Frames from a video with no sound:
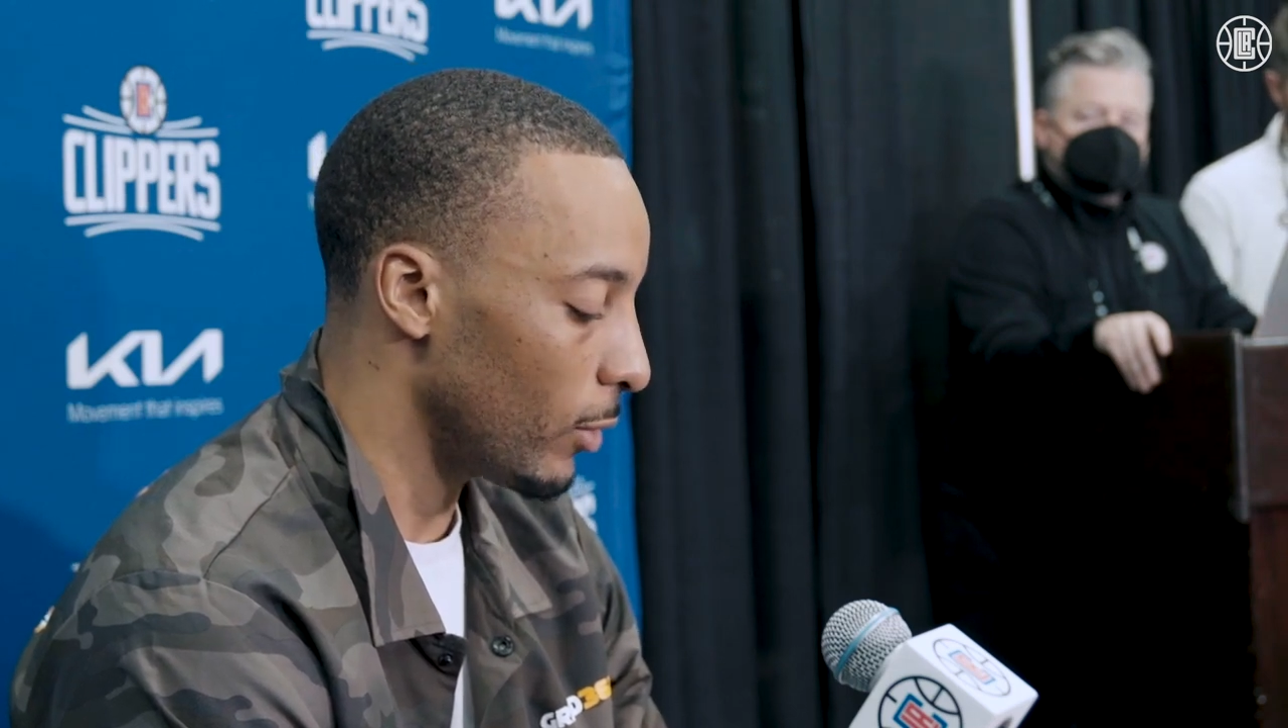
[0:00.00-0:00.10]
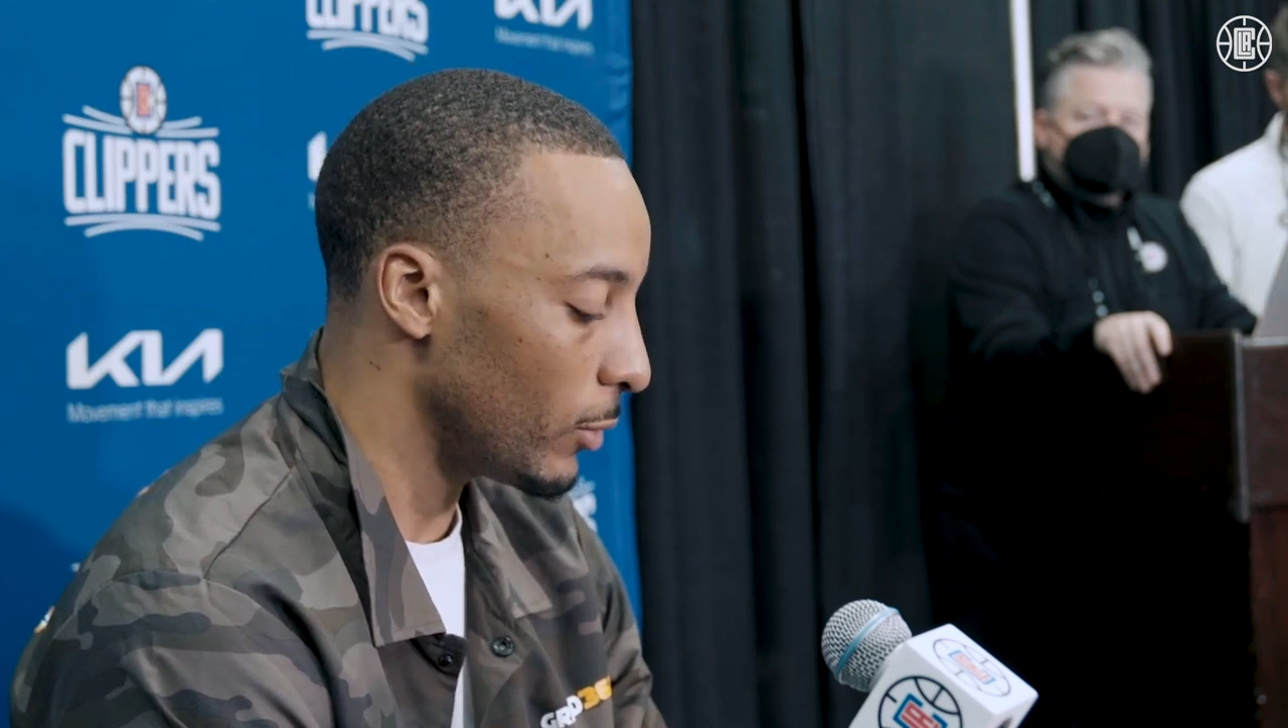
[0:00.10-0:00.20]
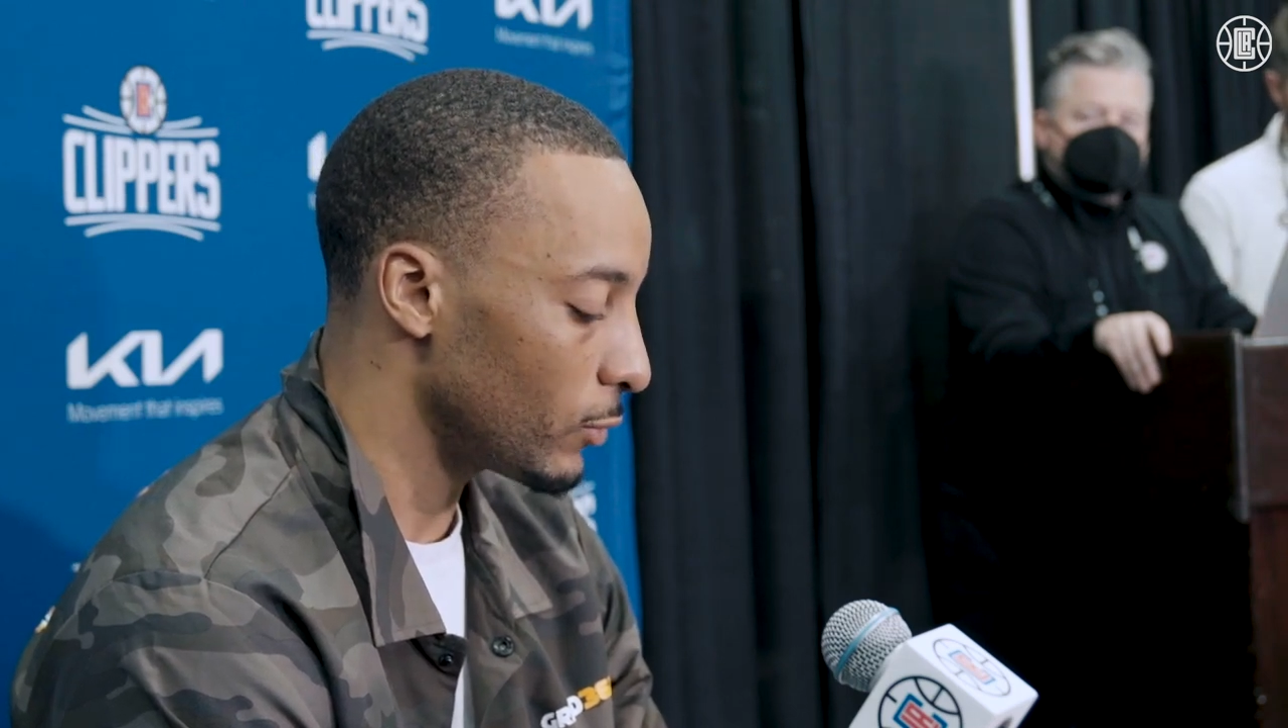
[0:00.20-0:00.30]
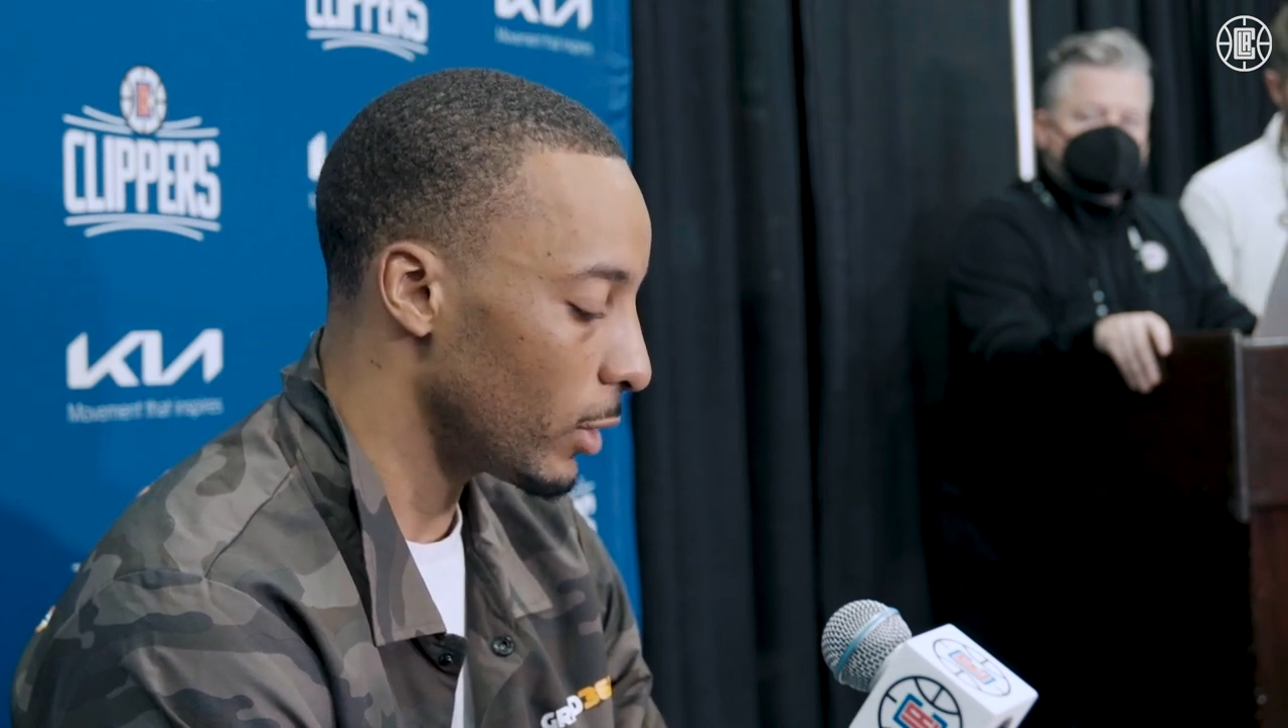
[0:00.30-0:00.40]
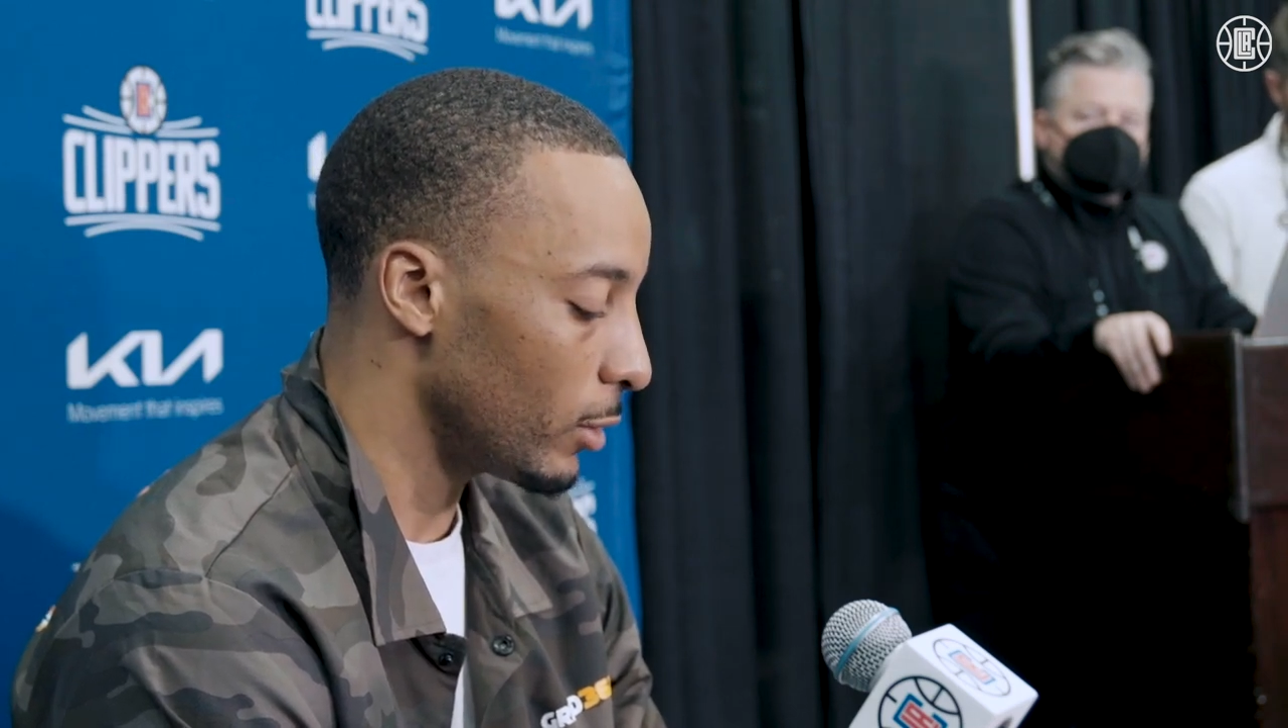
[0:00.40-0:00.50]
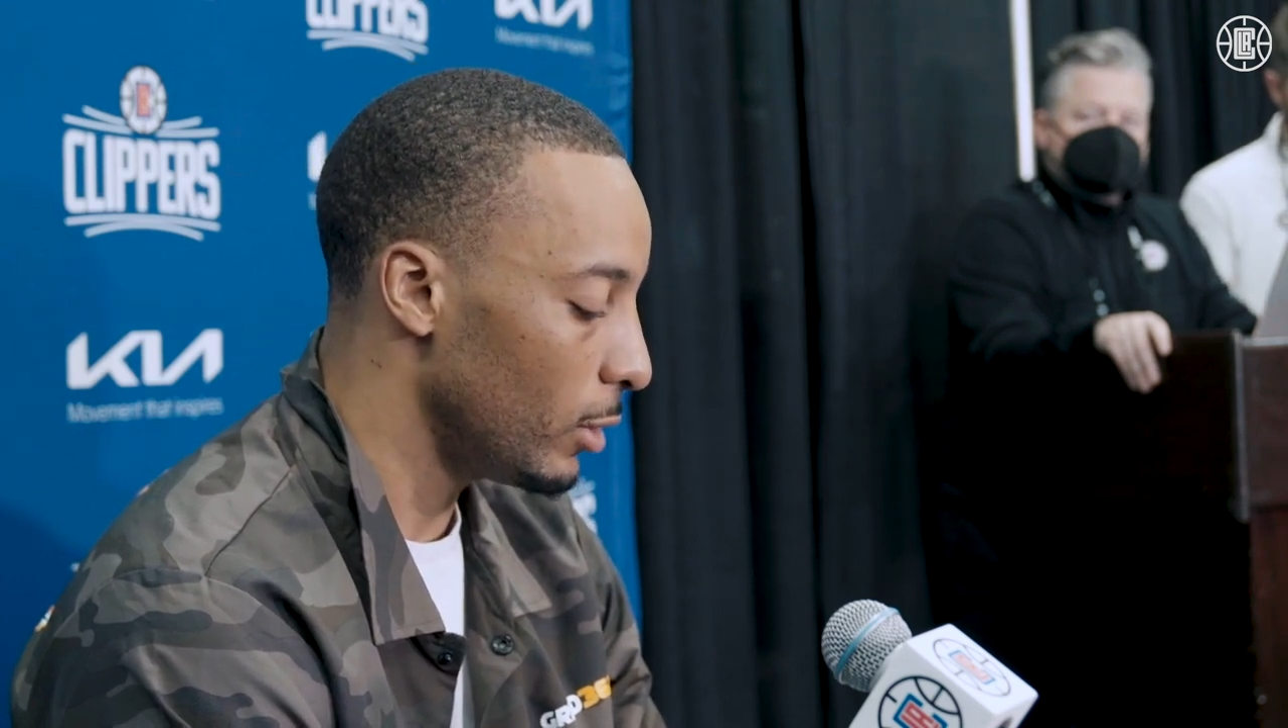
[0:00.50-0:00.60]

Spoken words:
always trying